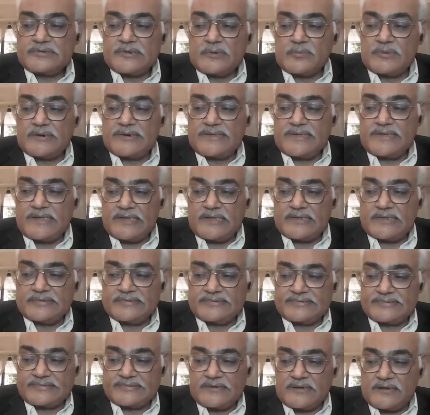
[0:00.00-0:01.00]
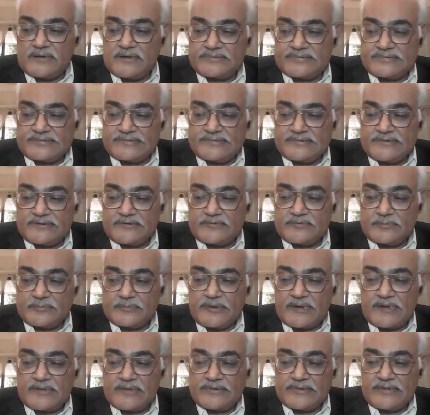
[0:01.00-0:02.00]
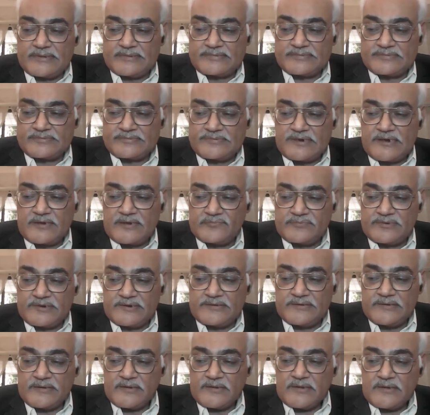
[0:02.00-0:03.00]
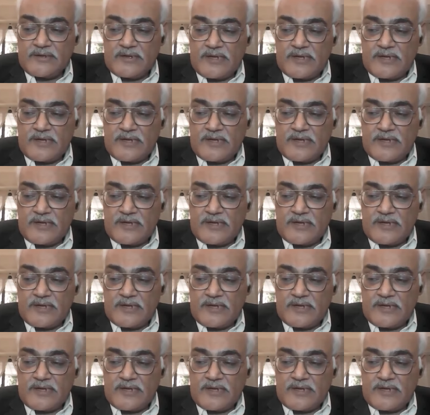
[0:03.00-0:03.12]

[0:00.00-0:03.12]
somebody else, senior of mine, has drafted,